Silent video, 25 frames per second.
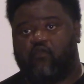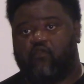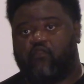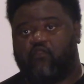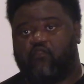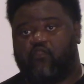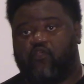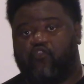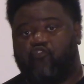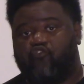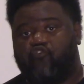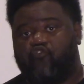
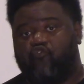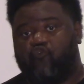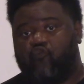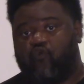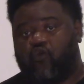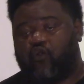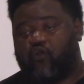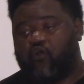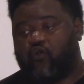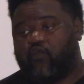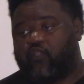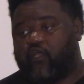the new
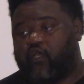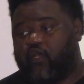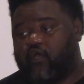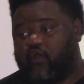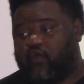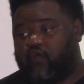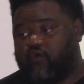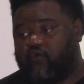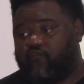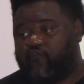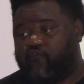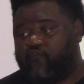world
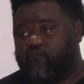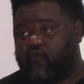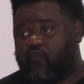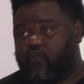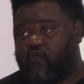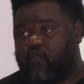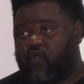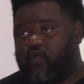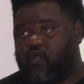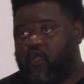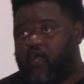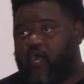
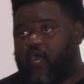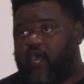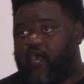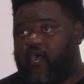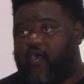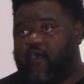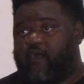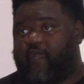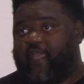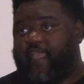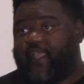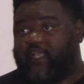of
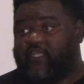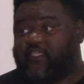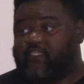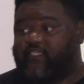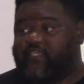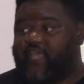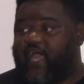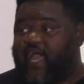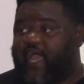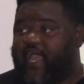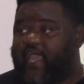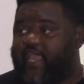
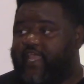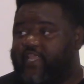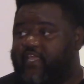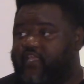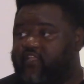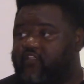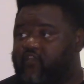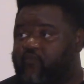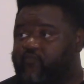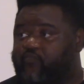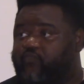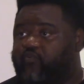
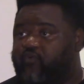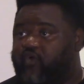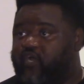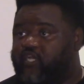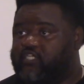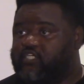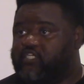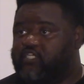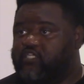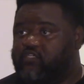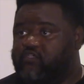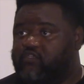anxiety,
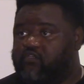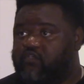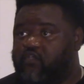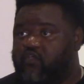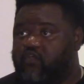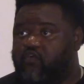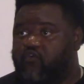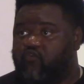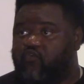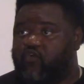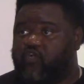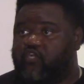
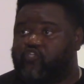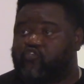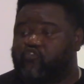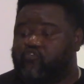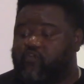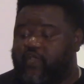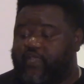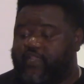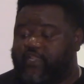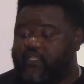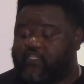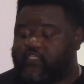depression. We're
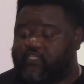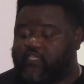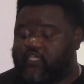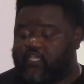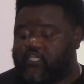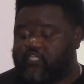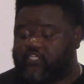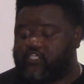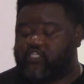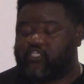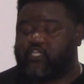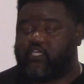trying to
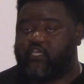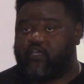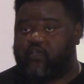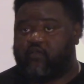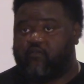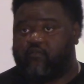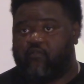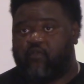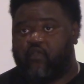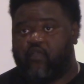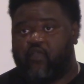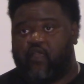teach
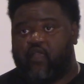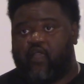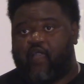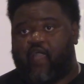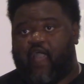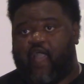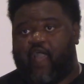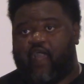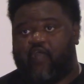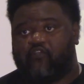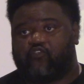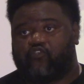them
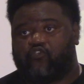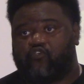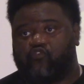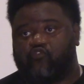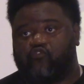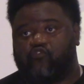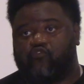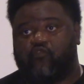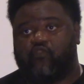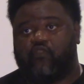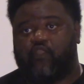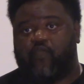how
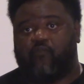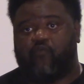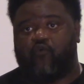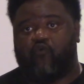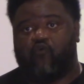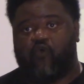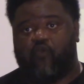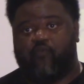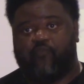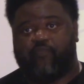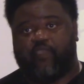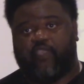to, number
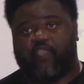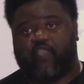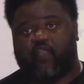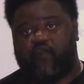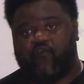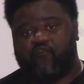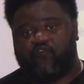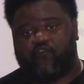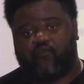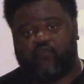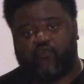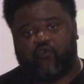one, be
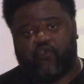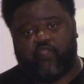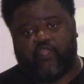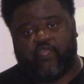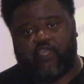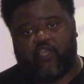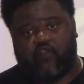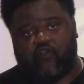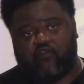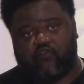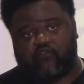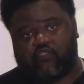comfortable in
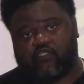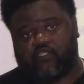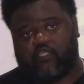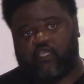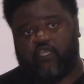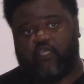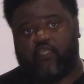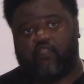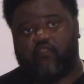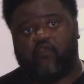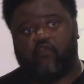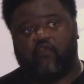their own
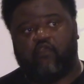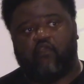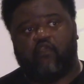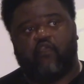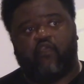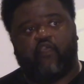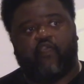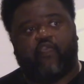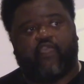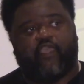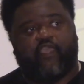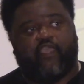skin
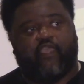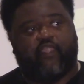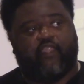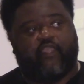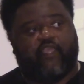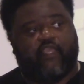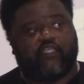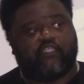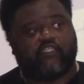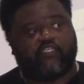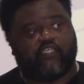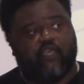and
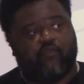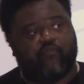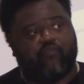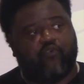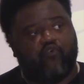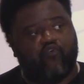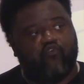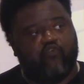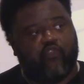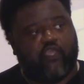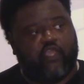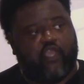
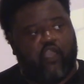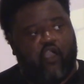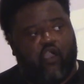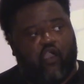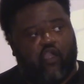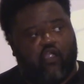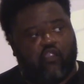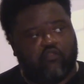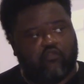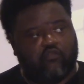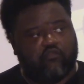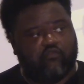accept who they
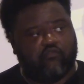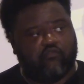are.